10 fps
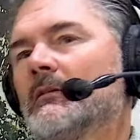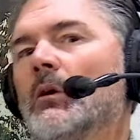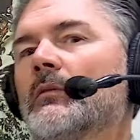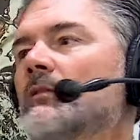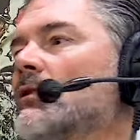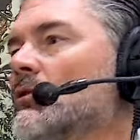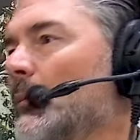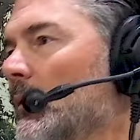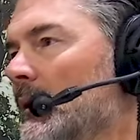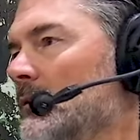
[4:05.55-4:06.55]
go to
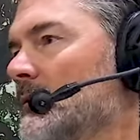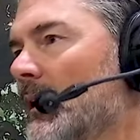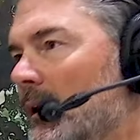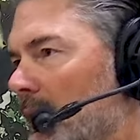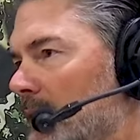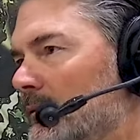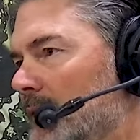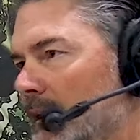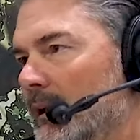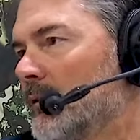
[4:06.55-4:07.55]
Churchborne. He knows how to hunt. He'll
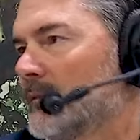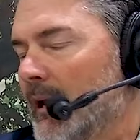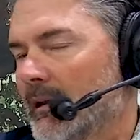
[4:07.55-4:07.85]
take you.